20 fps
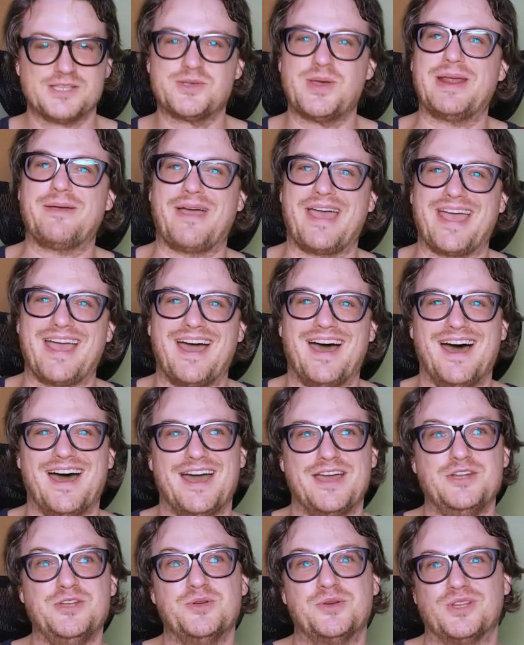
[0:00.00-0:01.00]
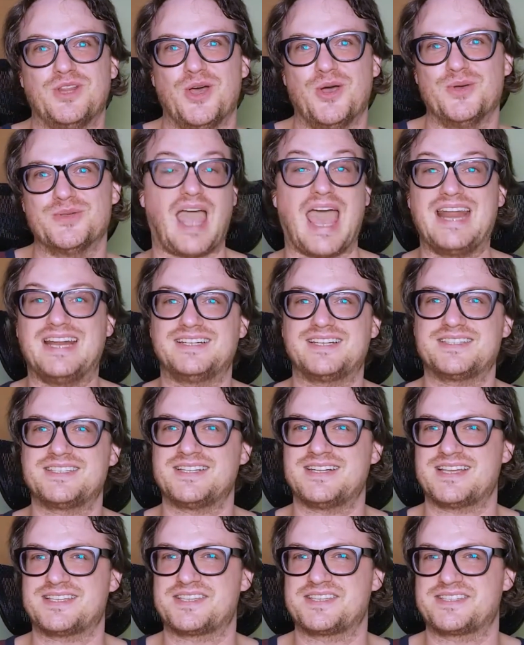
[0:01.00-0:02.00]
anyway, new clothes. And it doesn't
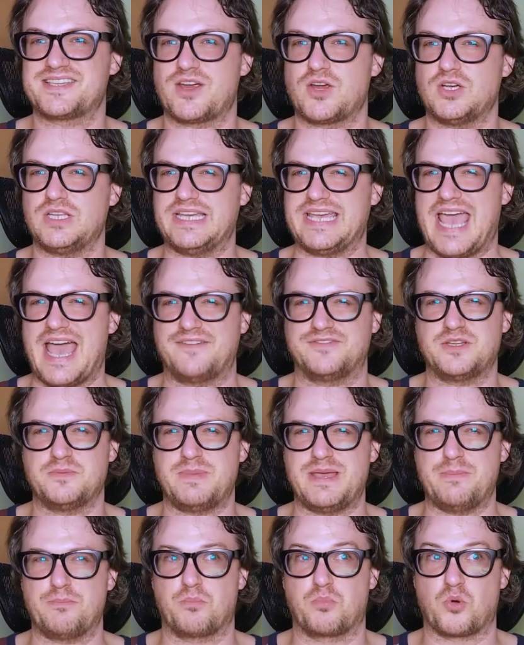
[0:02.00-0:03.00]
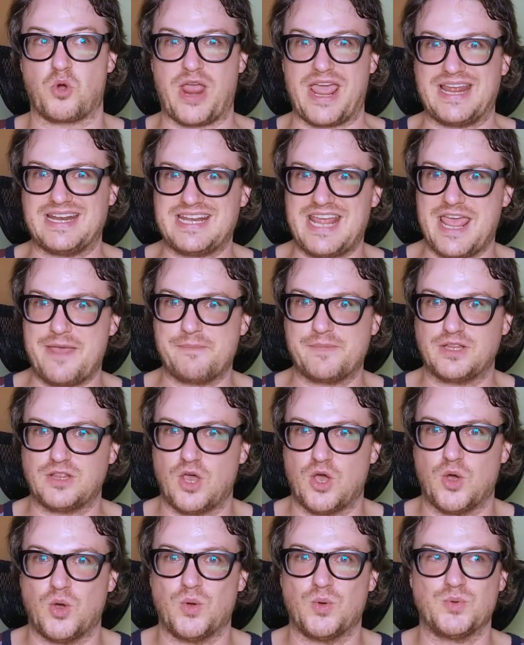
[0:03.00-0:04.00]
necessarily have to be brand name
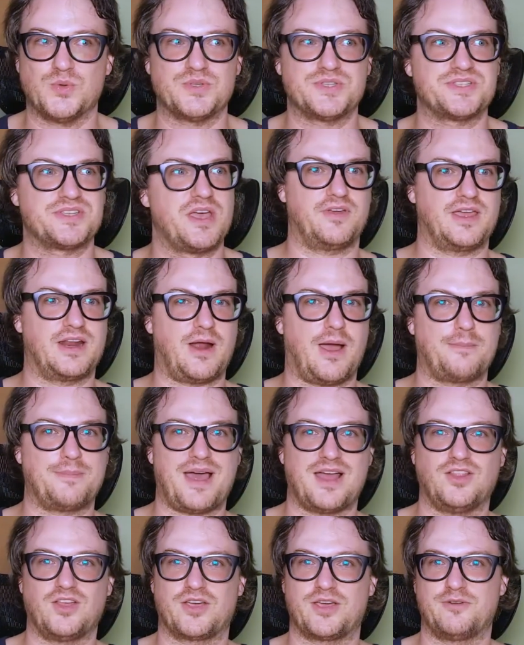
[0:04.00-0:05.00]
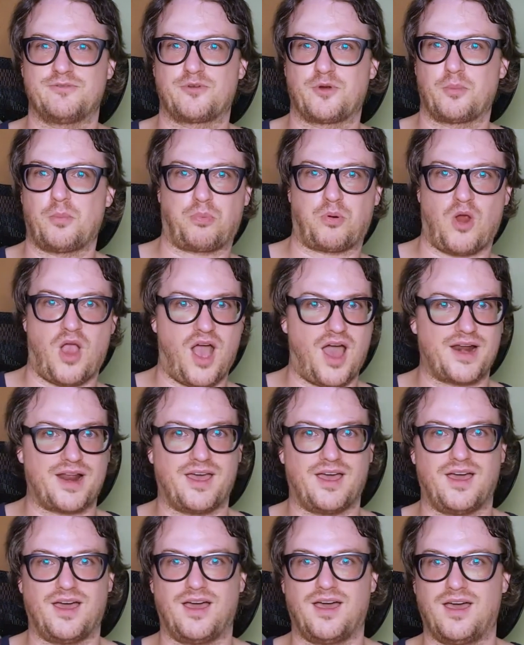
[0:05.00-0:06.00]
clothes. I'm not looking for
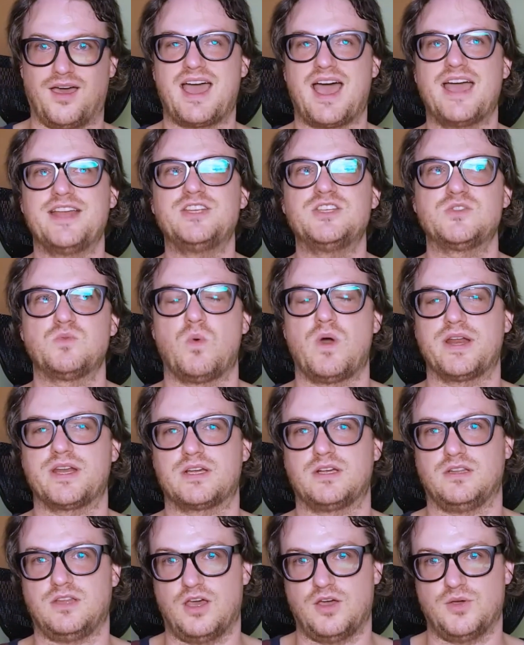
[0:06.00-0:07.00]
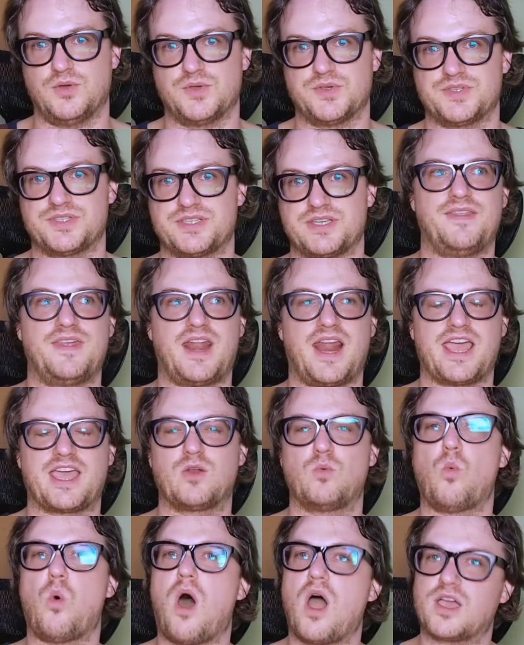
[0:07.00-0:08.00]
Prada. I just want clothes that I
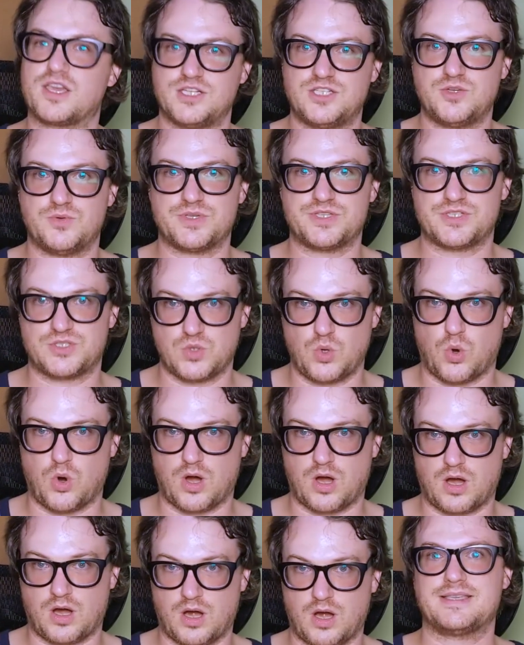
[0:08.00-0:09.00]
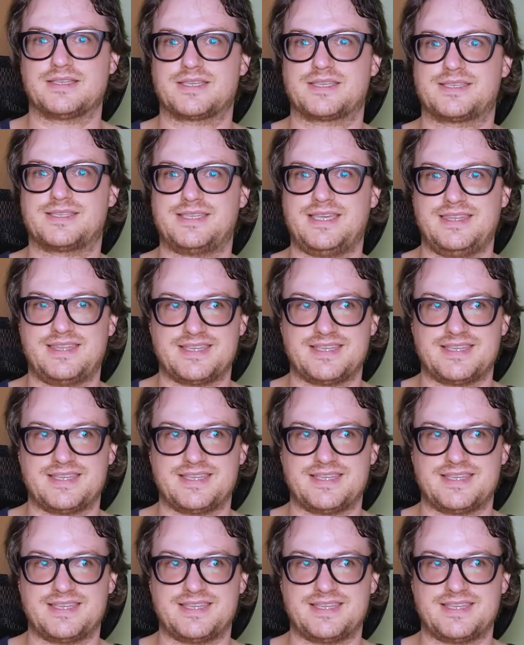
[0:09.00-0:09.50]
can walk into a store, see the